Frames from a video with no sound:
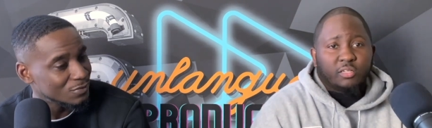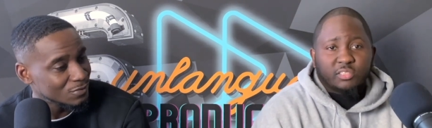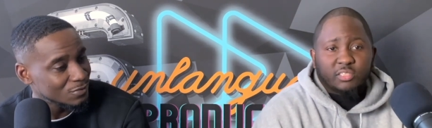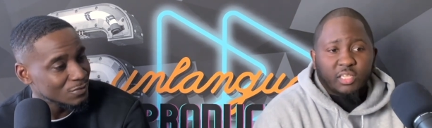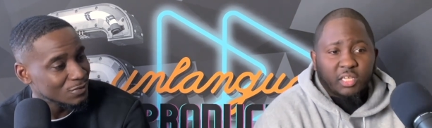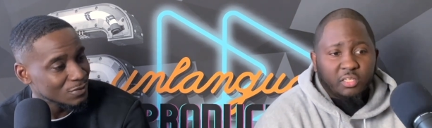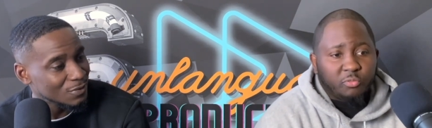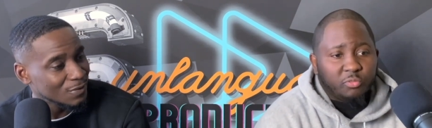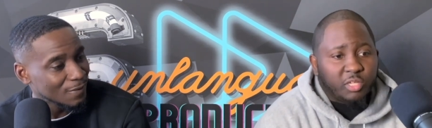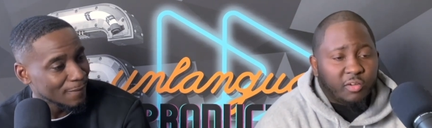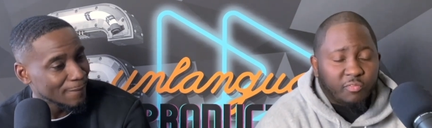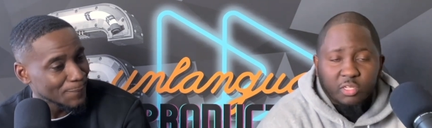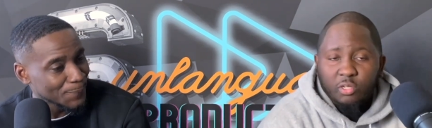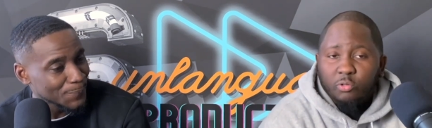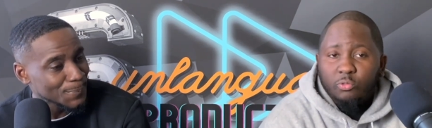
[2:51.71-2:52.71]
Speaker 1: what I'm saying? You
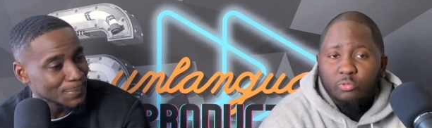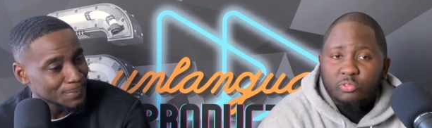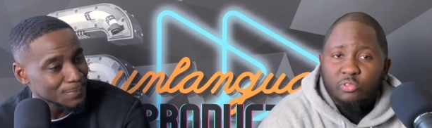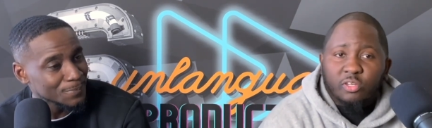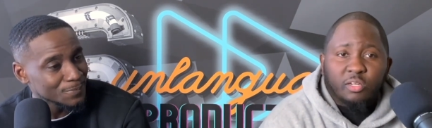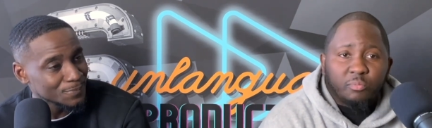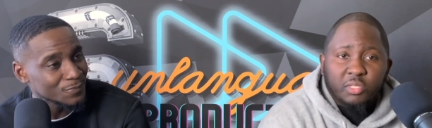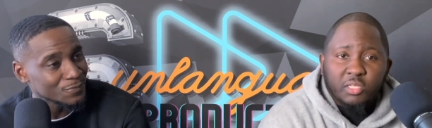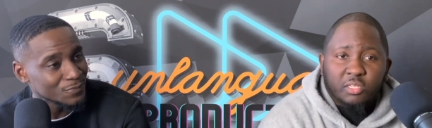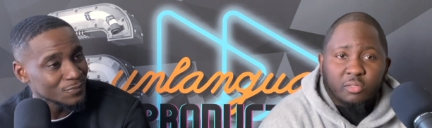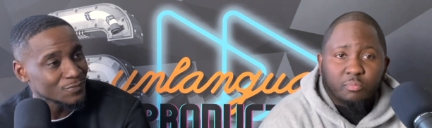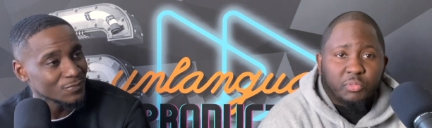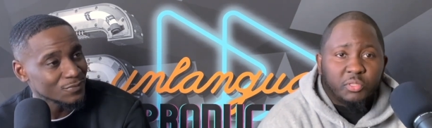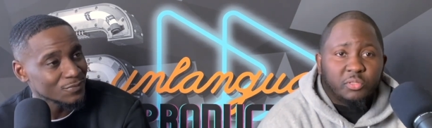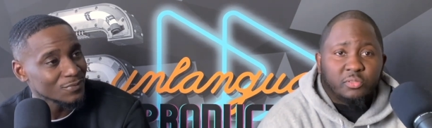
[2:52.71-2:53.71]
never know who's gonna be in
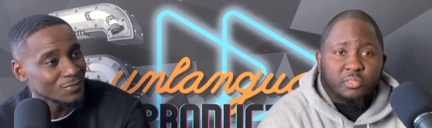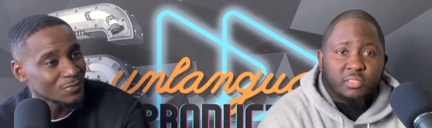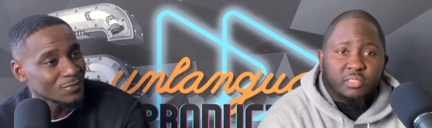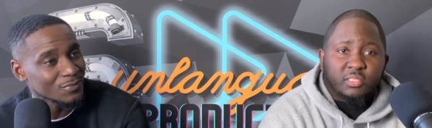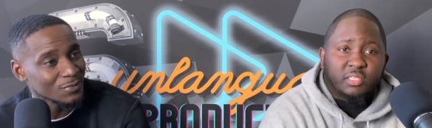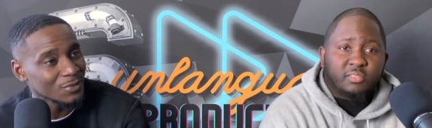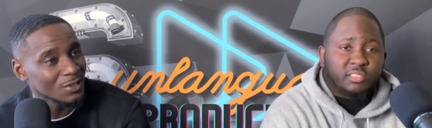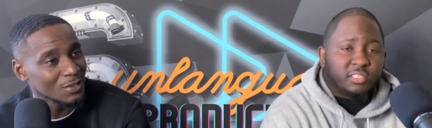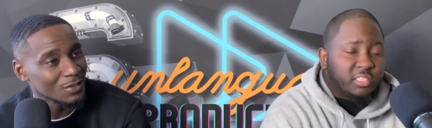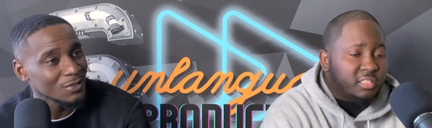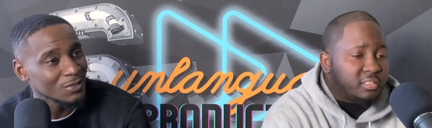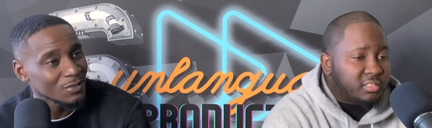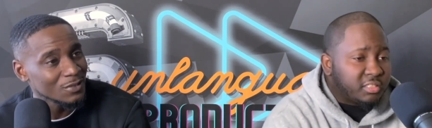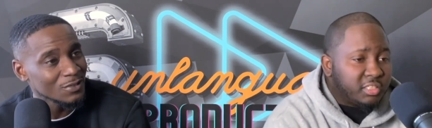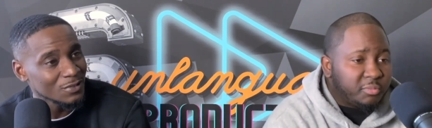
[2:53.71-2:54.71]
the building. You know what
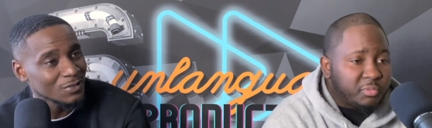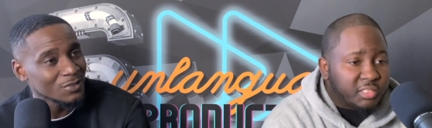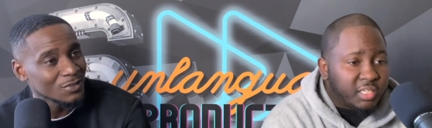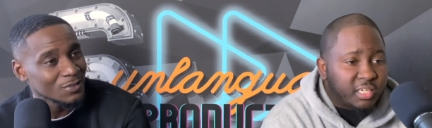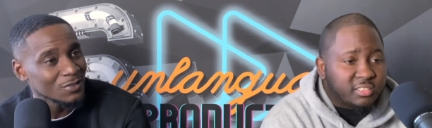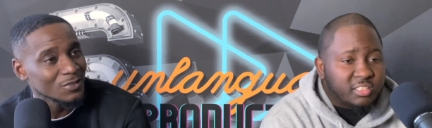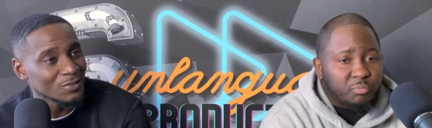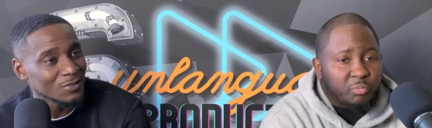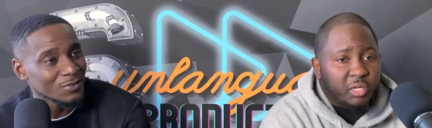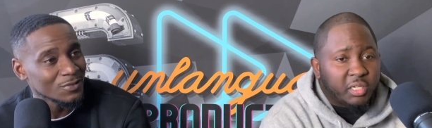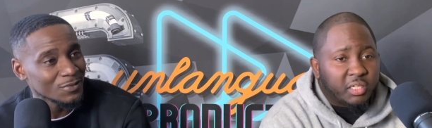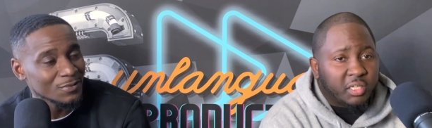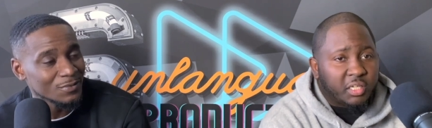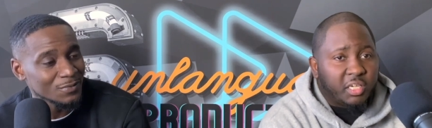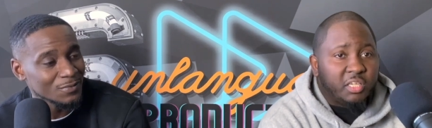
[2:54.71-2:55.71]
I'm saying? Seal is actually
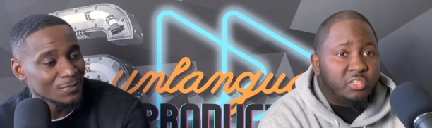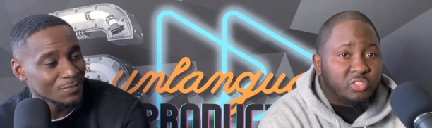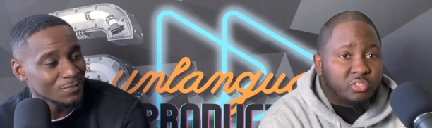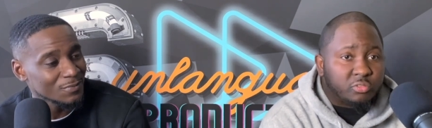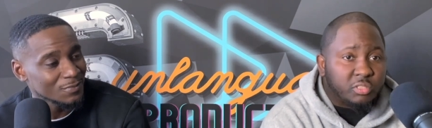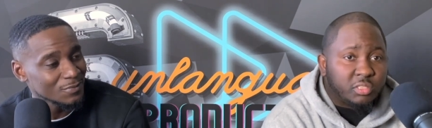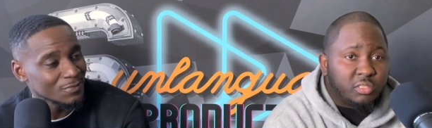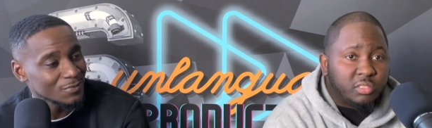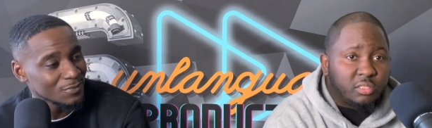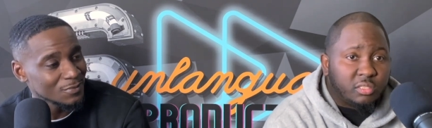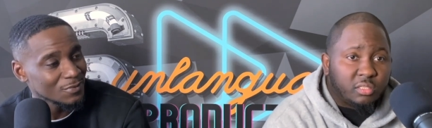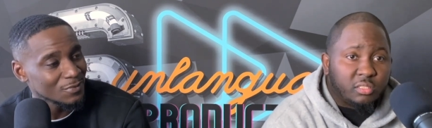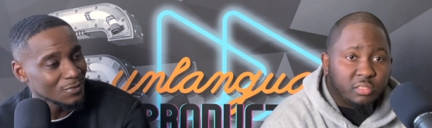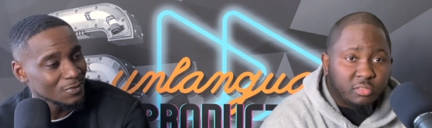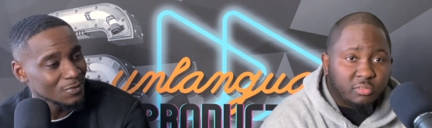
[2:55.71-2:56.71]
bringing industry
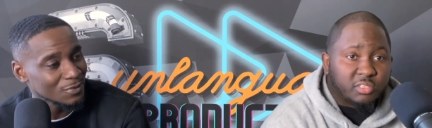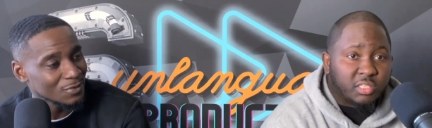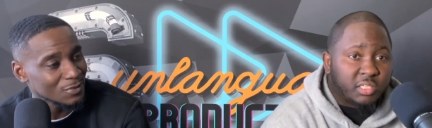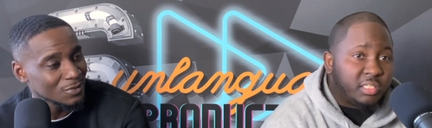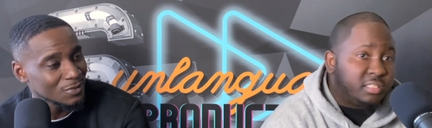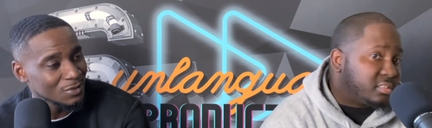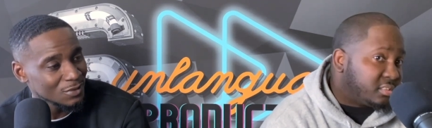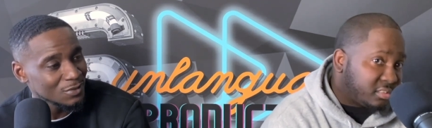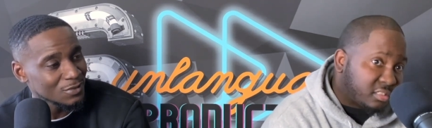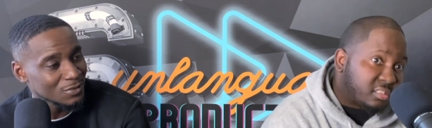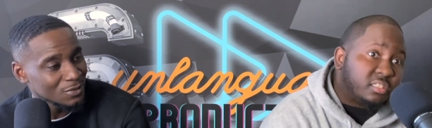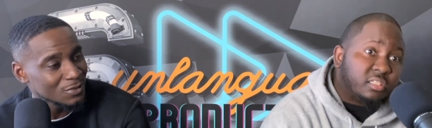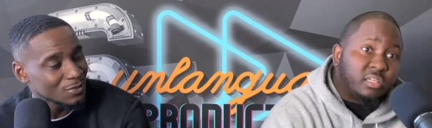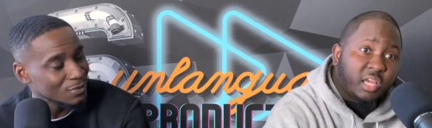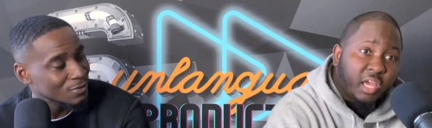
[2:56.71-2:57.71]
you know what I'm saying, entities
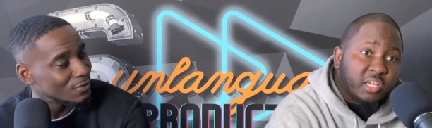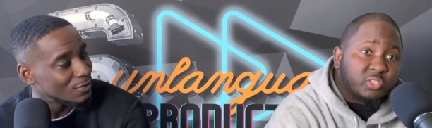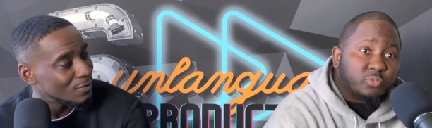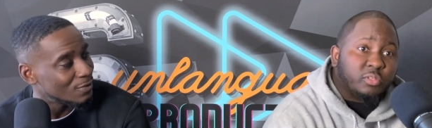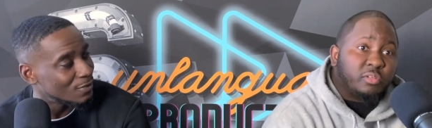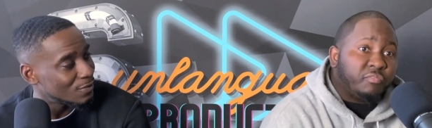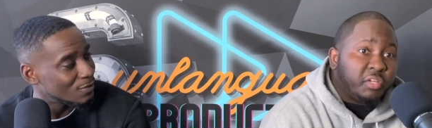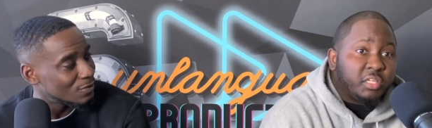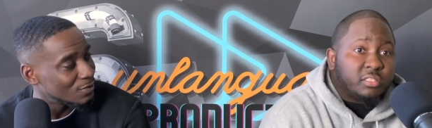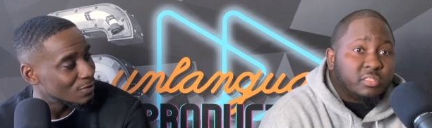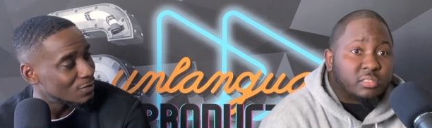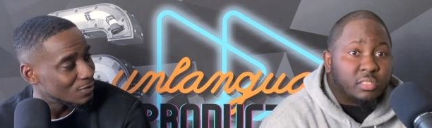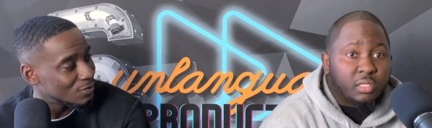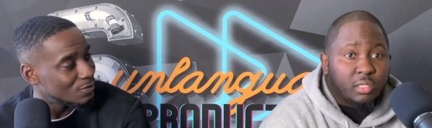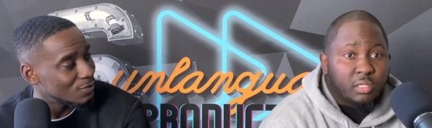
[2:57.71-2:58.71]
to the actual
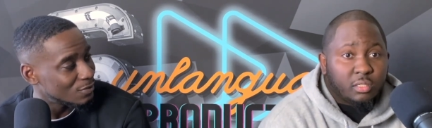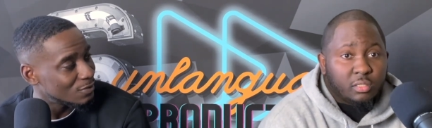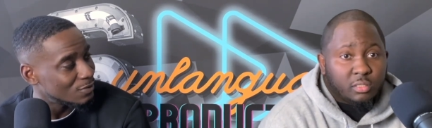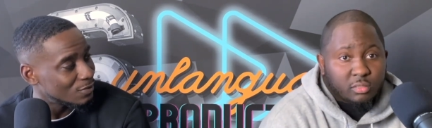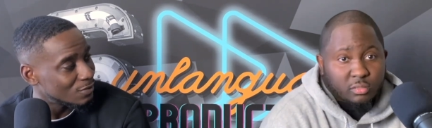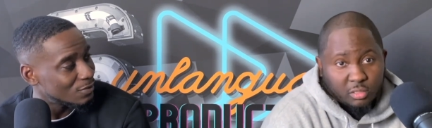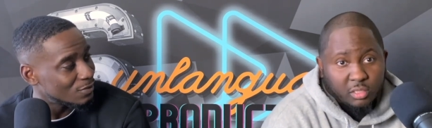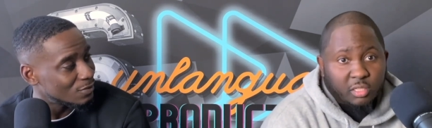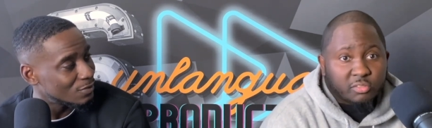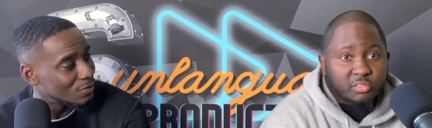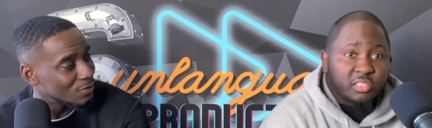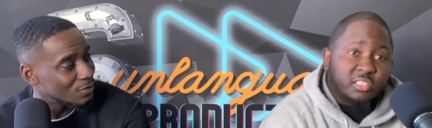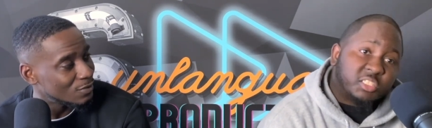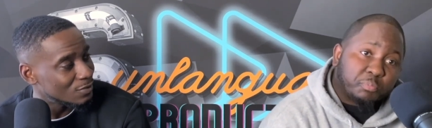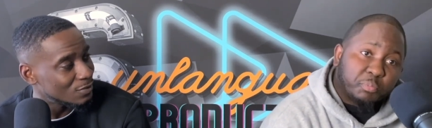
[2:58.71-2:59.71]
events. Mm-hmm. So, you know what I'm
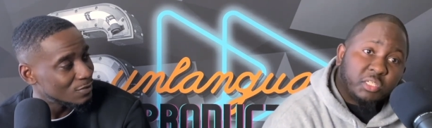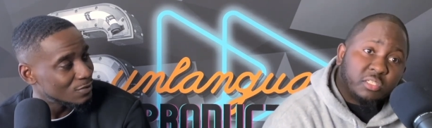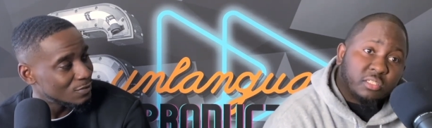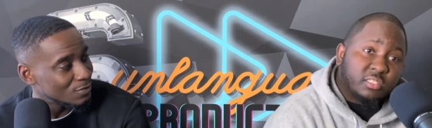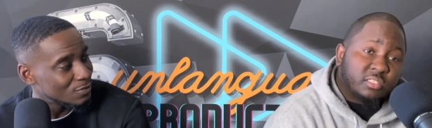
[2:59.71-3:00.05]
saying, to speak